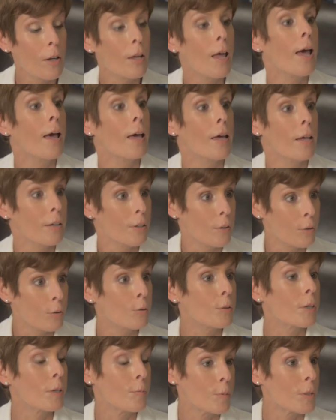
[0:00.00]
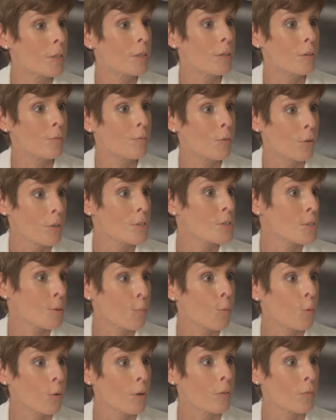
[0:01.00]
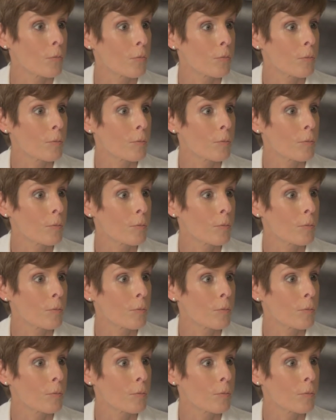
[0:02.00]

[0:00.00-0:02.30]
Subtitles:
and who can be very supportive.